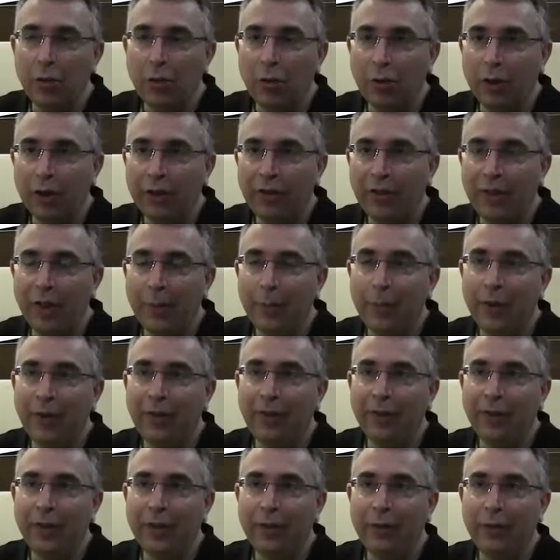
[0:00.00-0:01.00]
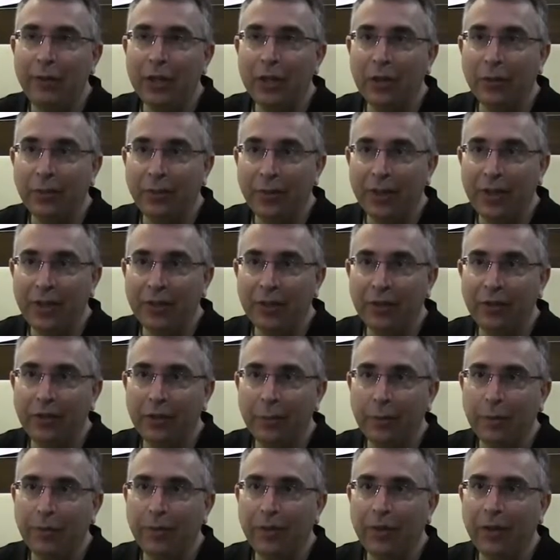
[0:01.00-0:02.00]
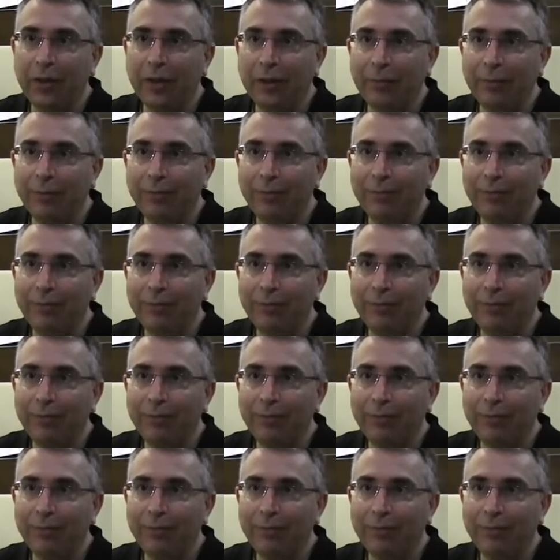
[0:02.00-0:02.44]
or a side-by-side fridge and freezer if you prefer.